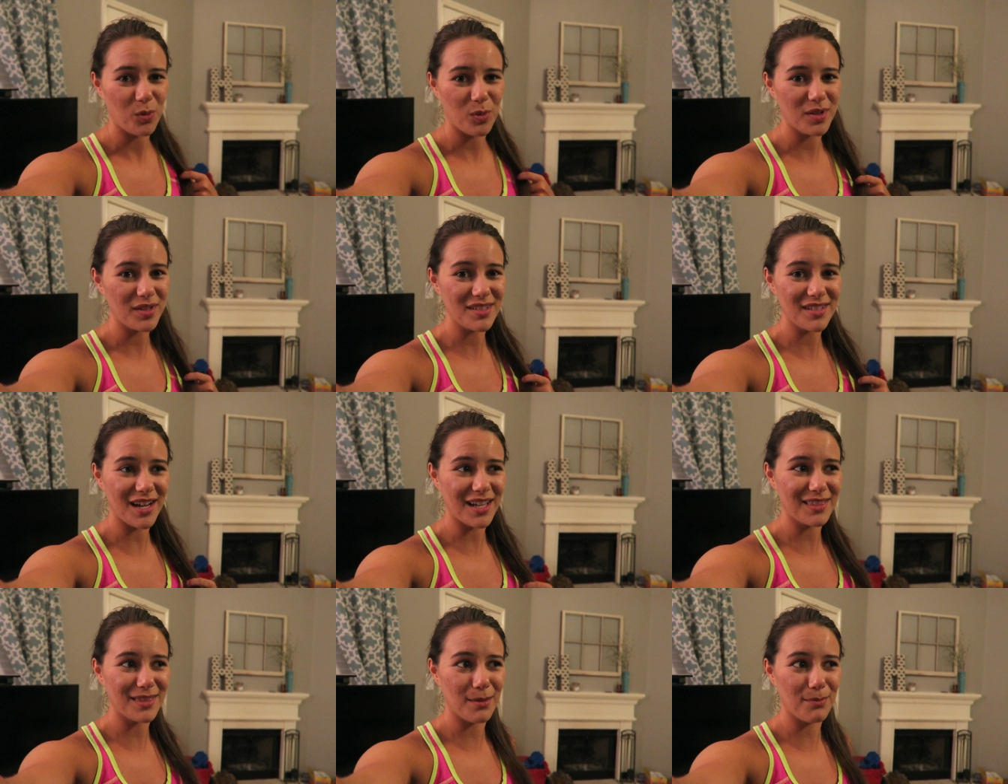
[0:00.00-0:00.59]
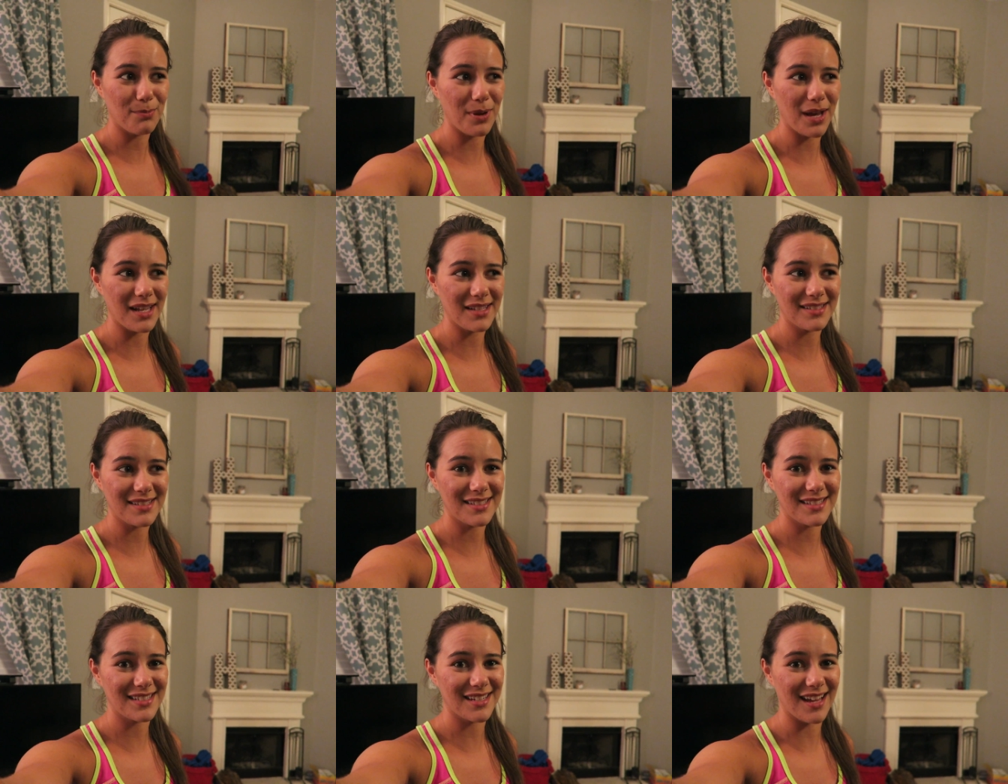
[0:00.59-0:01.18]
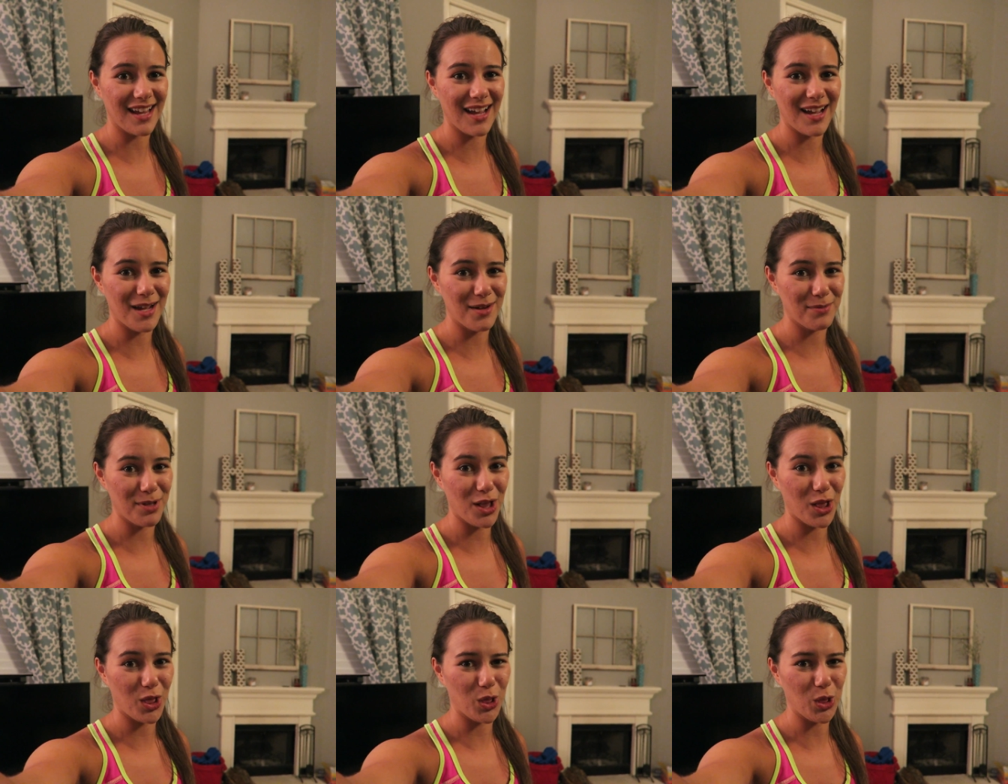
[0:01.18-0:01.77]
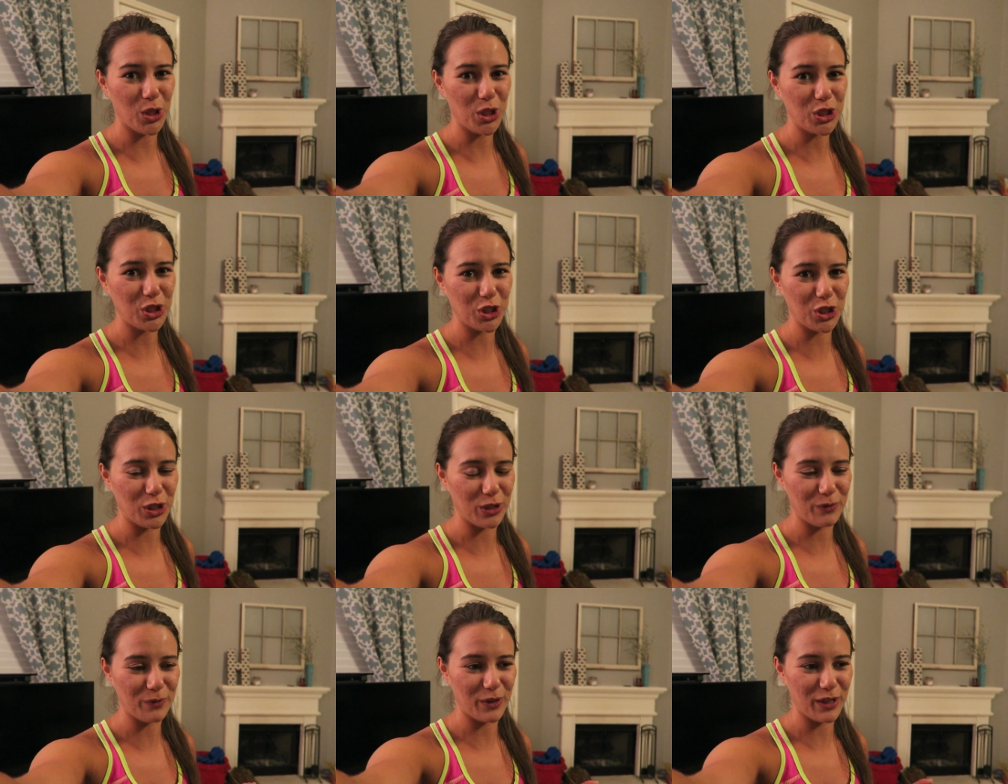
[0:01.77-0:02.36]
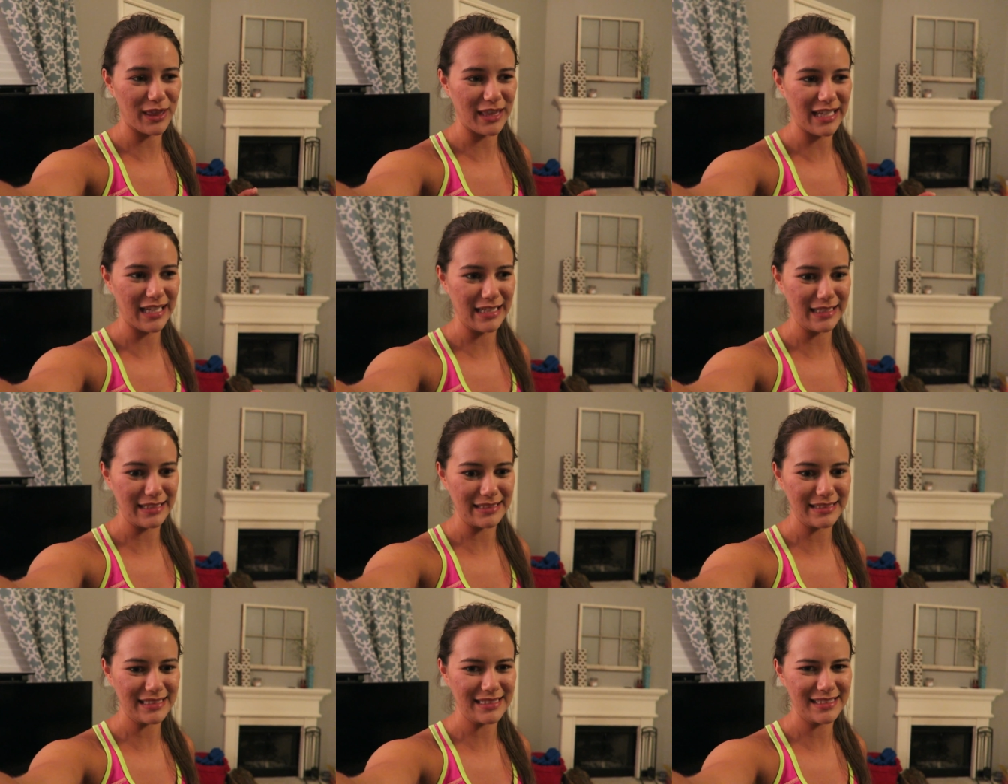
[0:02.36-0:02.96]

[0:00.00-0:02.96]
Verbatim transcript: Will's not the best um, looker for things.